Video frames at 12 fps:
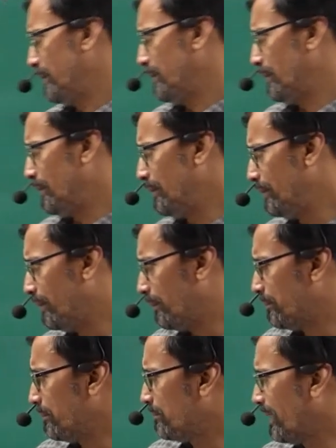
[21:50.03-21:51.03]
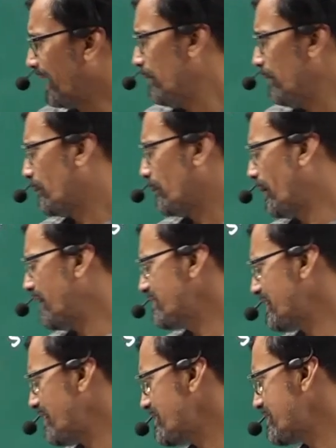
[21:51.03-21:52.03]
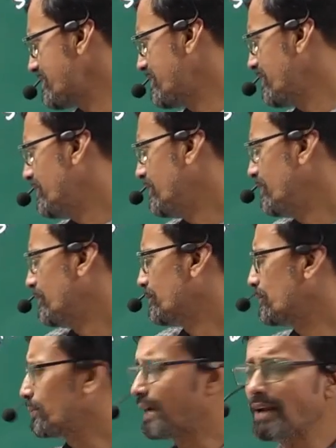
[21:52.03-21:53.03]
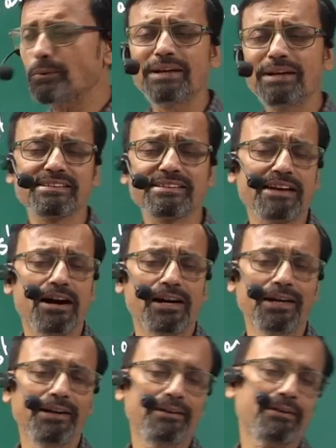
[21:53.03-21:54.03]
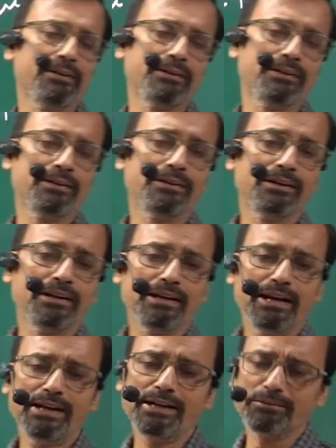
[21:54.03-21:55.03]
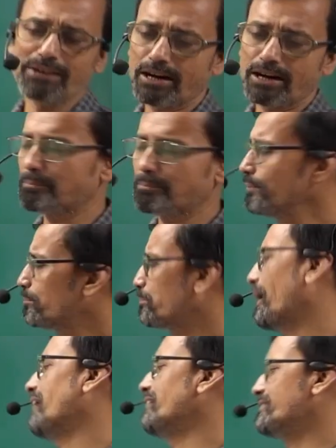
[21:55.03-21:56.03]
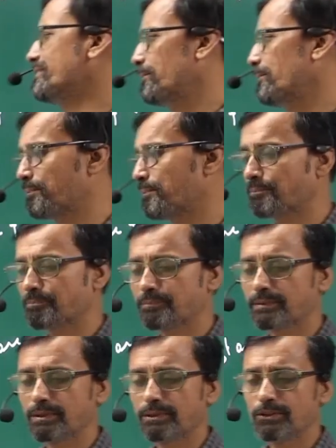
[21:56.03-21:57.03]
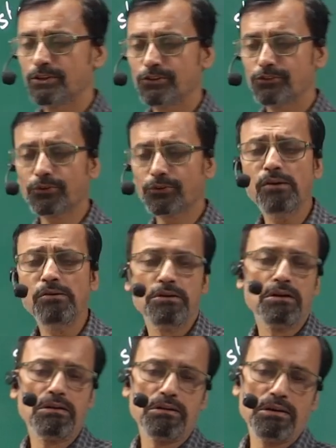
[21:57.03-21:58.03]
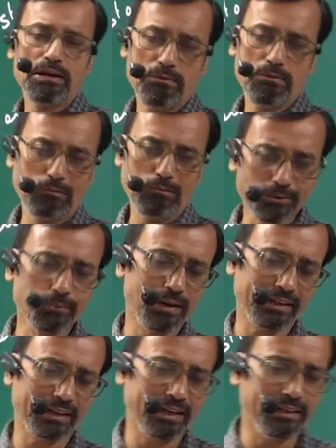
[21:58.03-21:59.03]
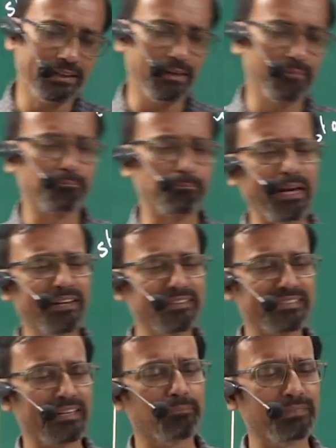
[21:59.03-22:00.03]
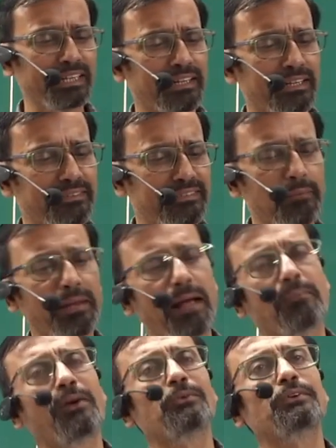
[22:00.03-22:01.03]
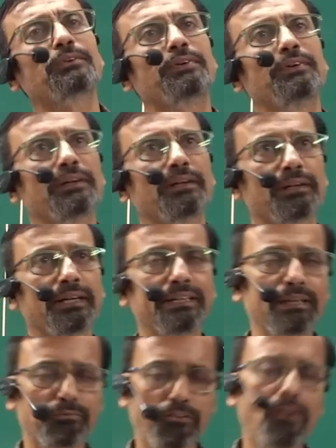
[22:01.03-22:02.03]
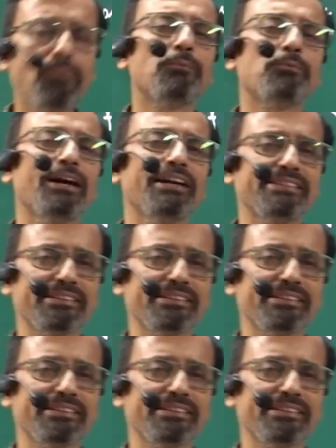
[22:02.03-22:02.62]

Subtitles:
money, wages, total wages earned and divide upon price. So, one worker, if paid some amount in the form of wages,